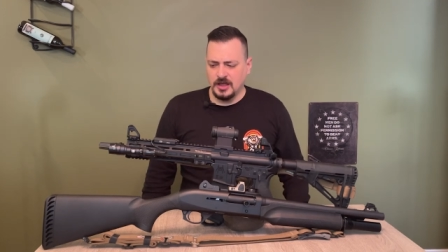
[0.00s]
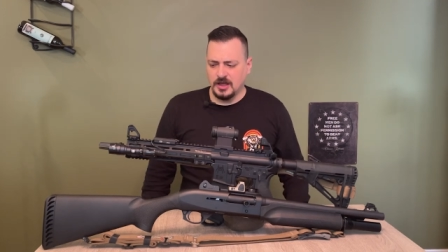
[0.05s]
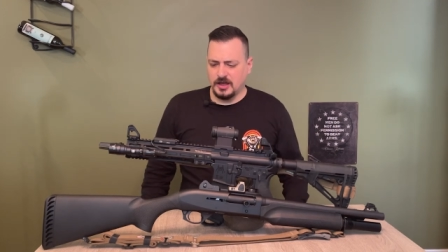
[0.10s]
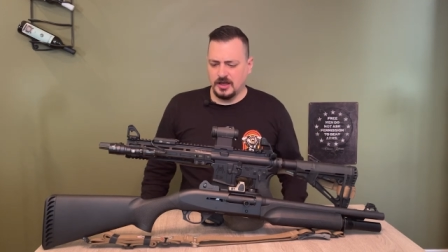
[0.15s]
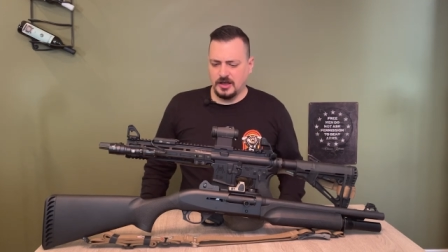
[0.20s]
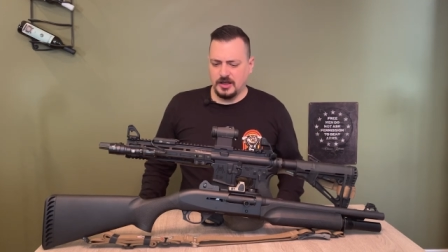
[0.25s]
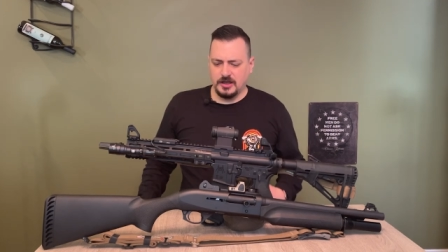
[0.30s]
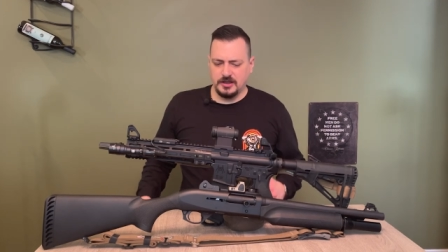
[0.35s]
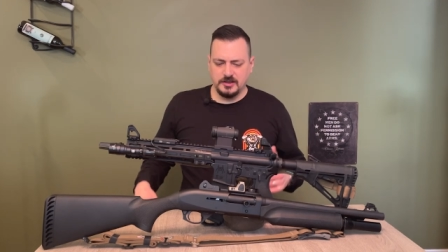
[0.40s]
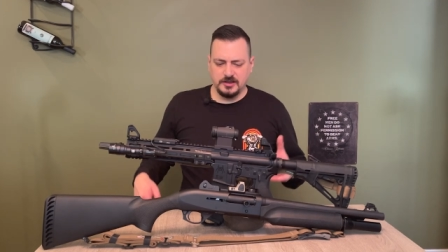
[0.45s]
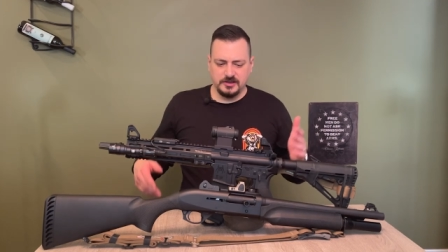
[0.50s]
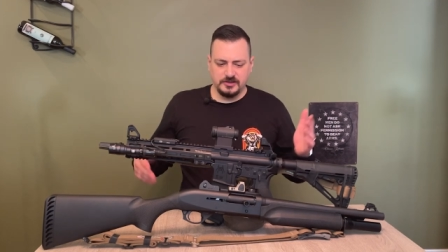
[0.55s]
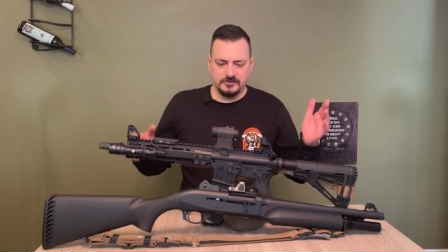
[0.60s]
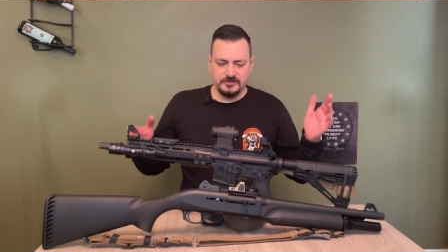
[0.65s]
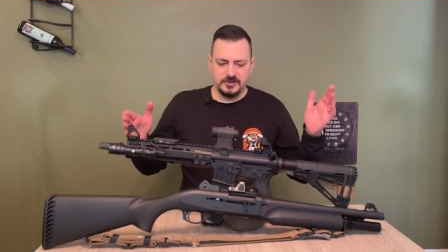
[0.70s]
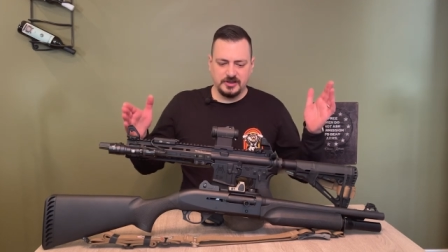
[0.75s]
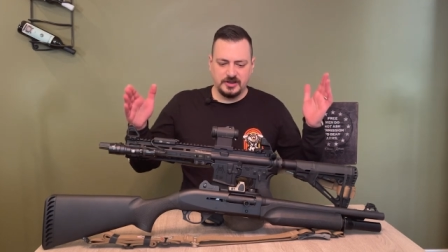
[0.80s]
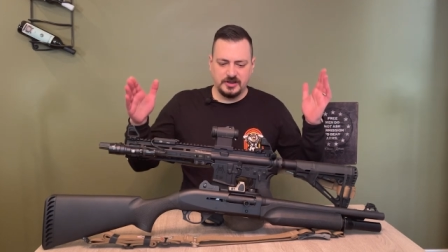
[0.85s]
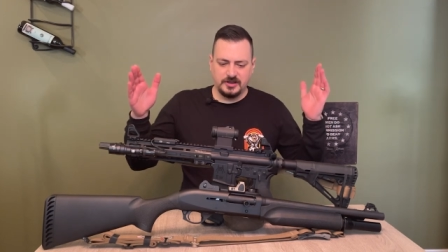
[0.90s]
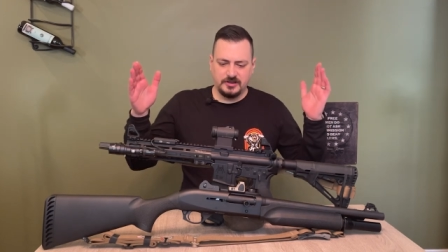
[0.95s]
uh, you can
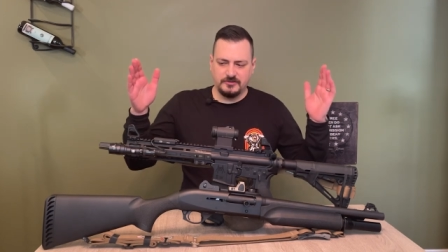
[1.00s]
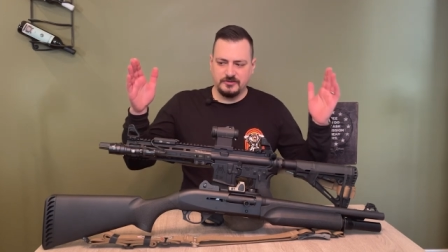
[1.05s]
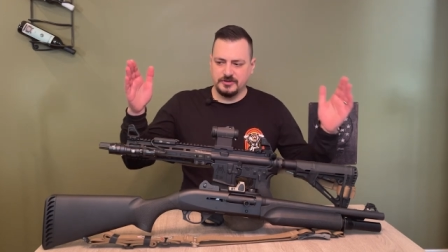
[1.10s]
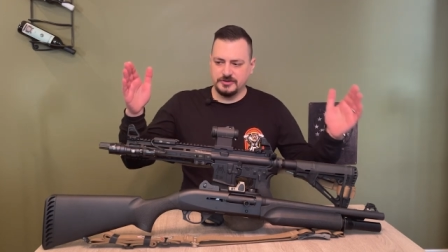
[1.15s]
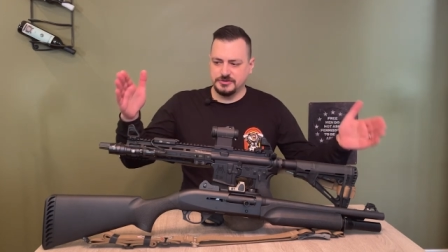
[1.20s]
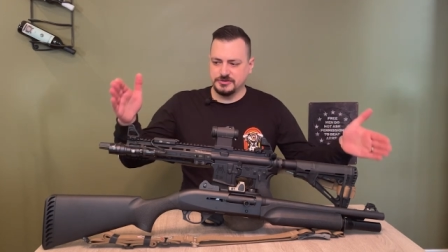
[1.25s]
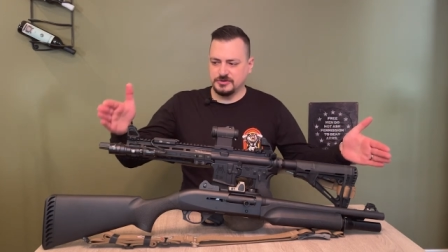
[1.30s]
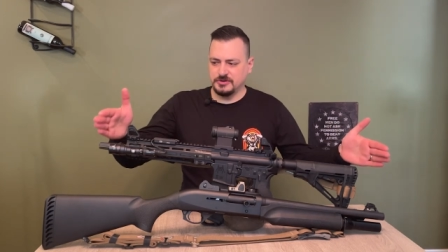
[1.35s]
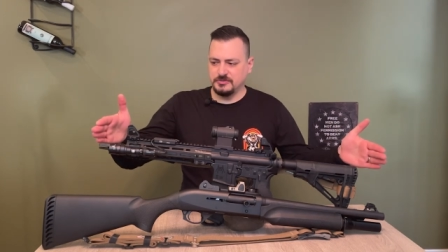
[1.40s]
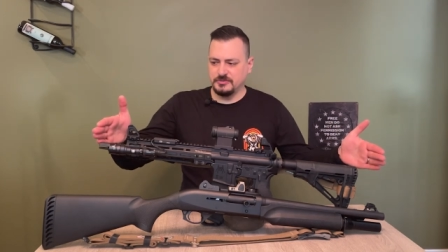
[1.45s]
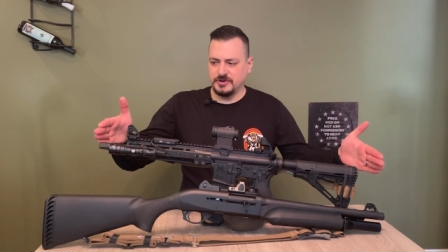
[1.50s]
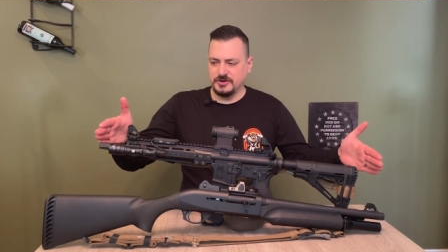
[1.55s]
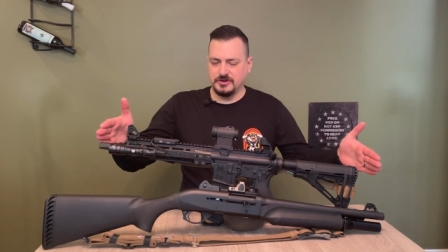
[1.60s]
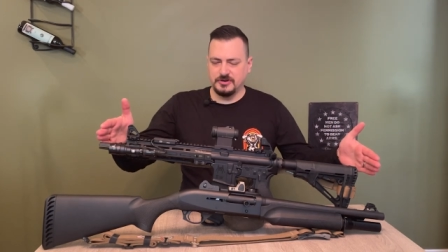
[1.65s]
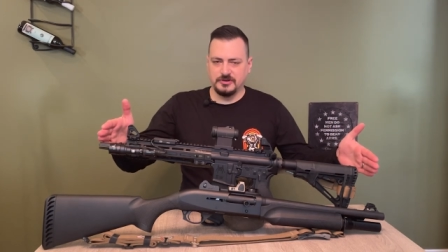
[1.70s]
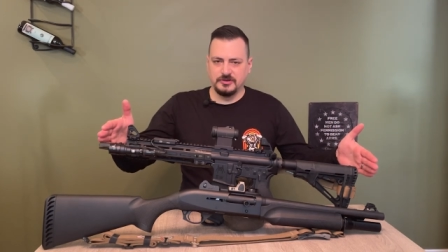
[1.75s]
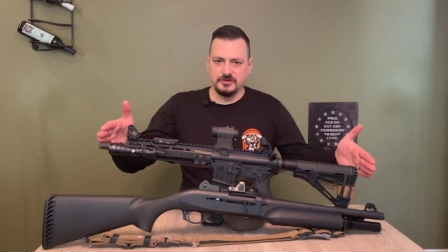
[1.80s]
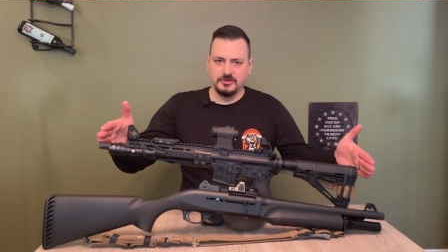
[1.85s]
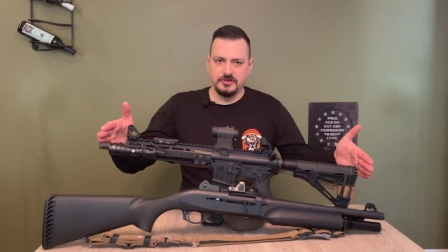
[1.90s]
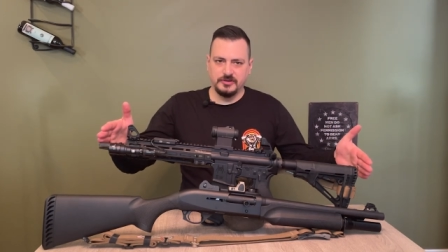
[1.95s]
see I have a short
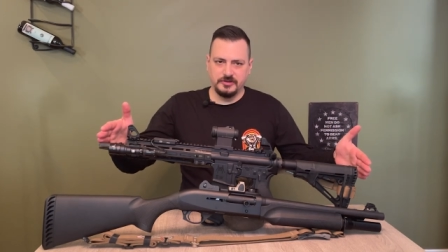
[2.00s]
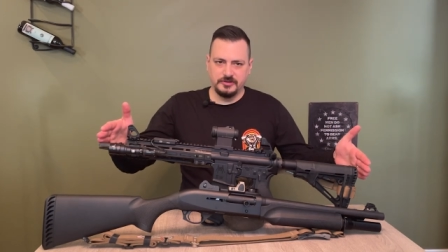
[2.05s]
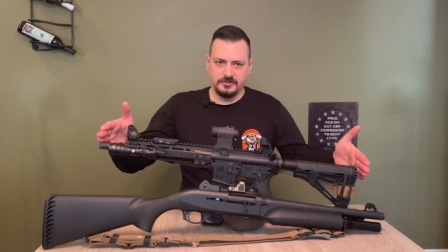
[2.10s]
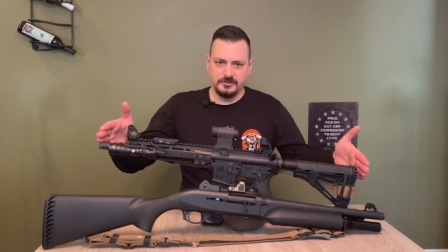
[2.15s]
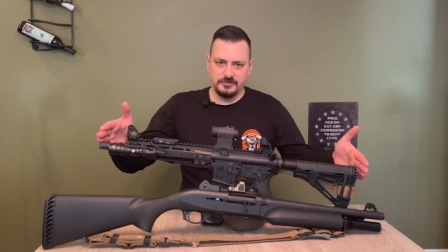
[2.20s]
barreled